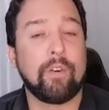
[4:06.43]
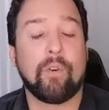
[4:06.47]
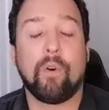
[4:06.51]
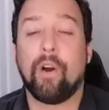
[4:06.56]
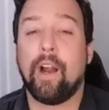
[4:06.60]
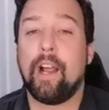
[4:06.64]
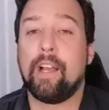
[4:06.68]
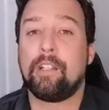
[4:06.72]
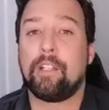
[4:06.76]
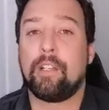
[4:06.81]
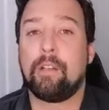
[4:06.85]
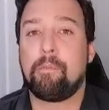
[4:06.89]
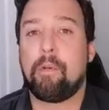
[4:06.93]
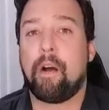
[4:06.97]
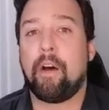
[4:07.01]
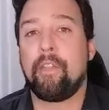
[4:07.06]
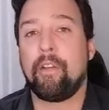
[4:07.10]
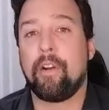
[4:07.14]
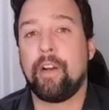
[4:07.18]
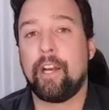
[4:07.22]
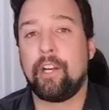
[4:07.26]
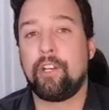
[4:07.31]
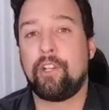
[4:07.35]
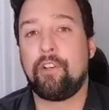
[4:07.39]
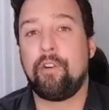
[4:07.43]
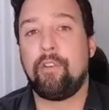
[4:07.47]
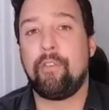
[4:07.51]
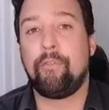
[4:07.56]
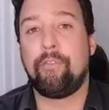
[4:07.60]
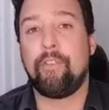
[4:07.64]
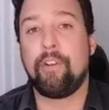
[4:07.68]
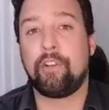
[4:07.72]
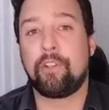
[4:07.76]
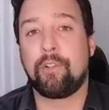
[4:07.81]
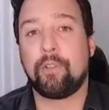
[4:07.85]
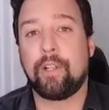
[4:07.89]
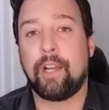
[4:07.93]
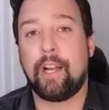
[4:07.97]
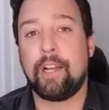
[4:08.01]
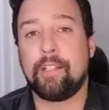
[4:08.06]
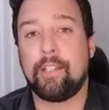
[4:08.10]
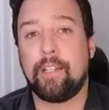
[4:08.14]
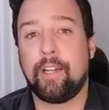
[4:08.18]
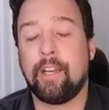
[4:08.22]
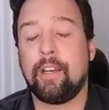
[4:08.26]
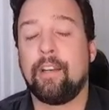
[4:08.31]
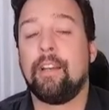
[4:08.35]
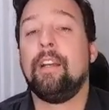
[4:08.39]
or has some other issue
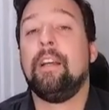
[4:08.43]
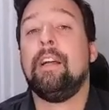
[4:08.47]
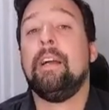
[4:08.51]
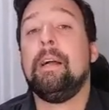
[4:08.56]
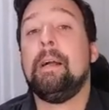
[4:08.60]
visualizing it,